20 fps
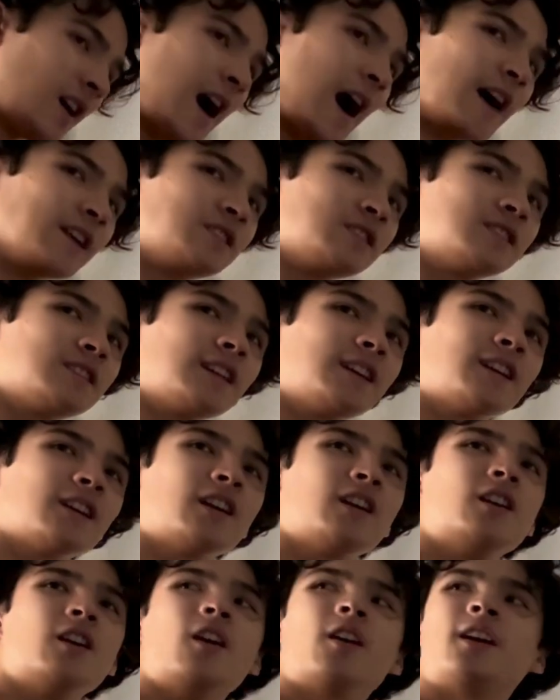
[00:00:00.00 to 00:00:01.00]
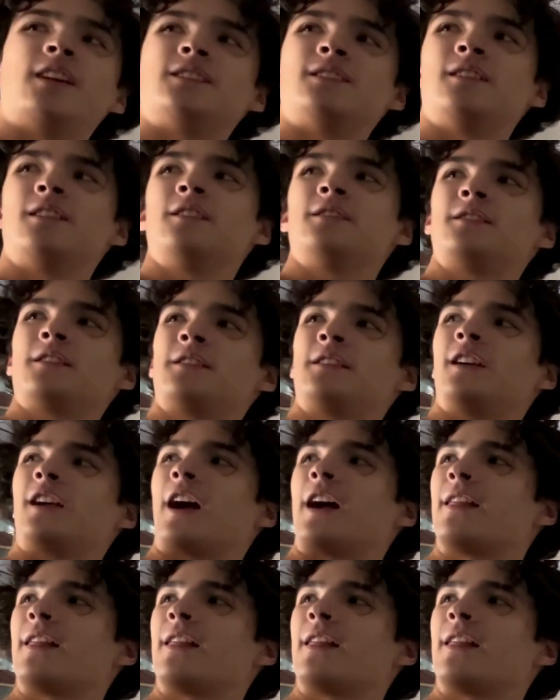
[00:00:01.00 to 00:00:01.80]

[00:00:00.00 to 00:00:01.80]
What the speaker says: I just like, okay, so here's the thing.